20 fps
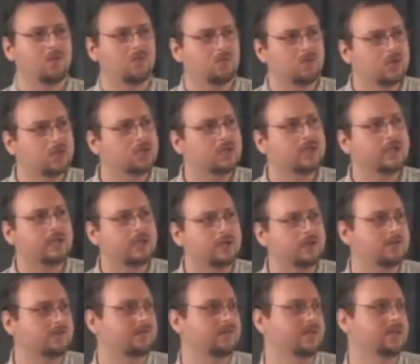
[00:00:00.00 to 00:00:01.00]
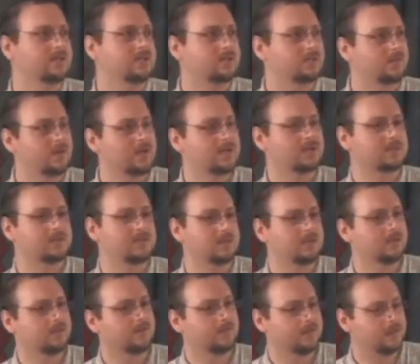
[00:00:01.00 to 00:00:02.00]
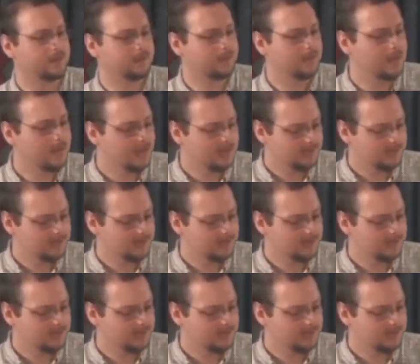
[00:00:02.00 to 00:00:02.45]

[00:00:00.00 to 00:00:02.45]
I really convinced myself that